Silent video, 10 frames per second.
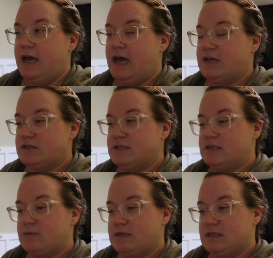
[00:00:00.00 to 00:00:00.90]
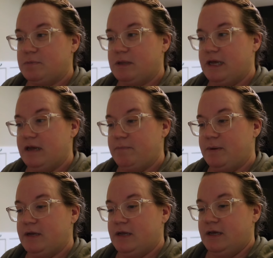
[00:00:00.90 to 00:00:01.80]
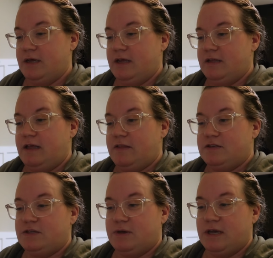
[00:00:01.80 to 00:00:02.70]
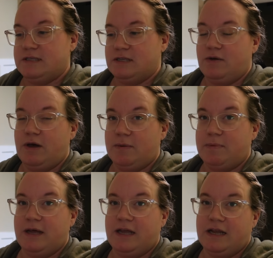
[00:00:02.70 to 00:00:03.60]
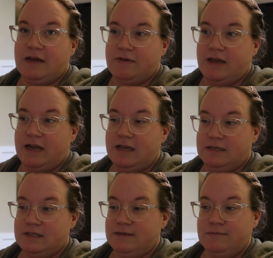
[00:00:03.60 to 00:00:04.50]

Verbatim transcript: Ashley still wants to play it, but the other two kids that know how to play it have headaches.